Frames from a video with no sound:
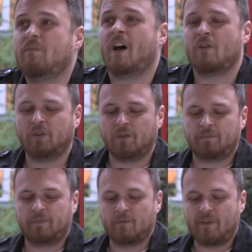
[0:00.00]
I wrote it
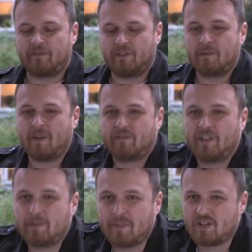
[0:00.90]
with my
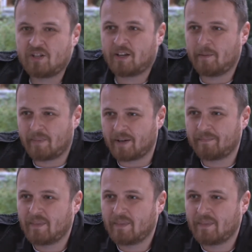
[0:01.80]
friend Marcin Kempa,